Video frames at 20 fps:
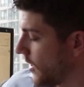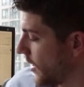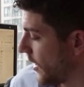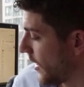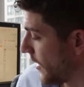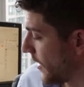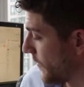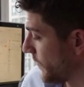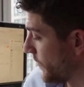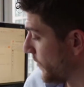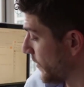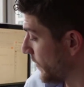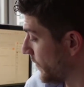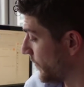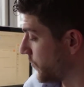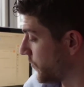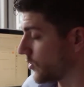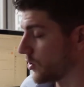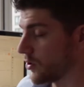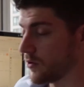
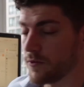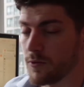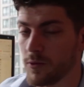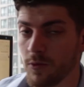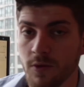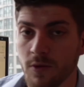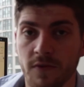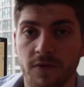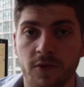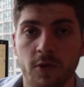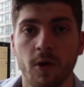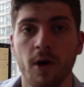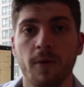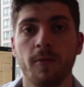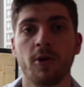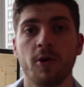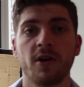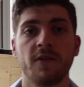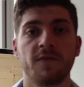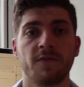If you want
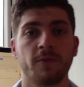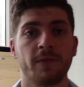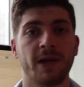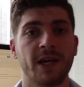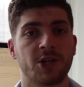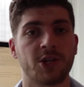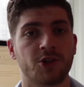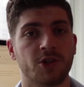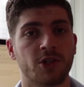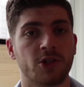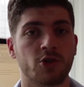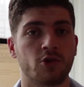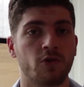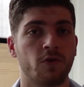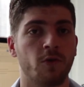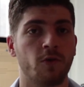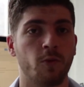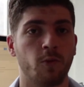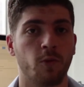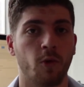more information as
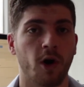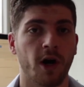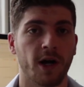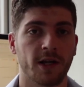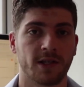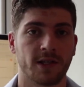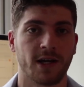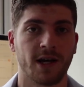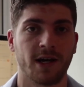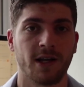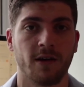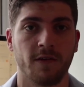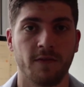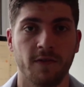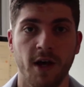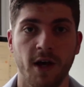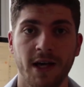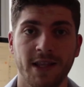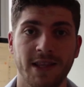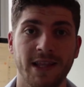to what kind
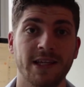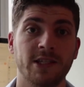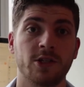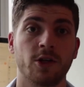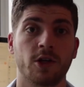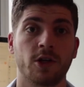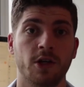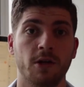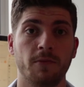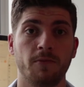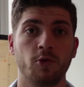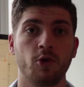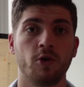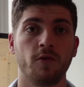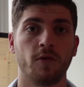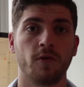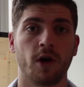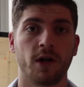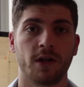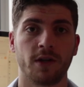of things you can
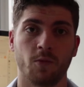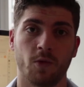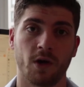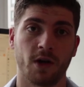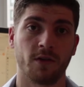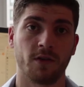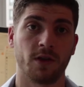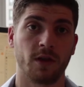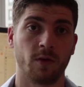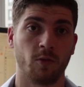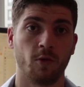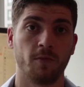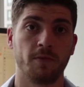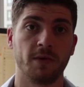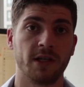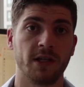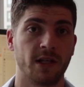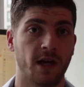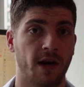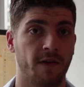improve on, one of them will
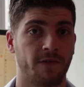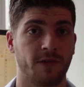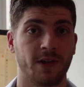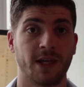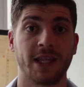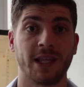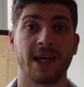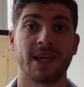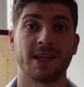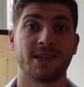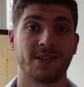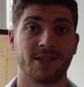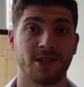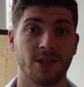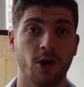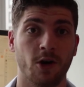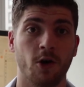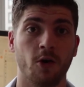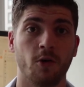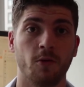be definitely an
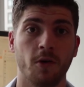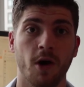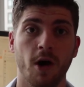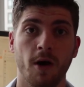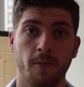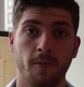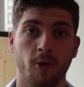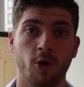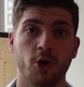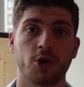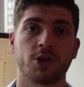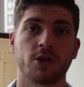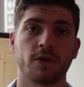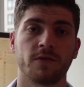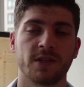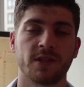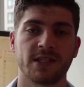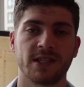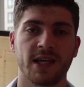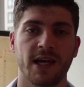SEO portion
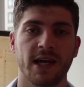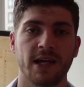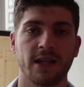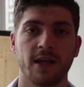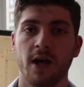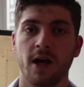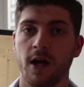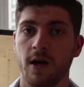of the site,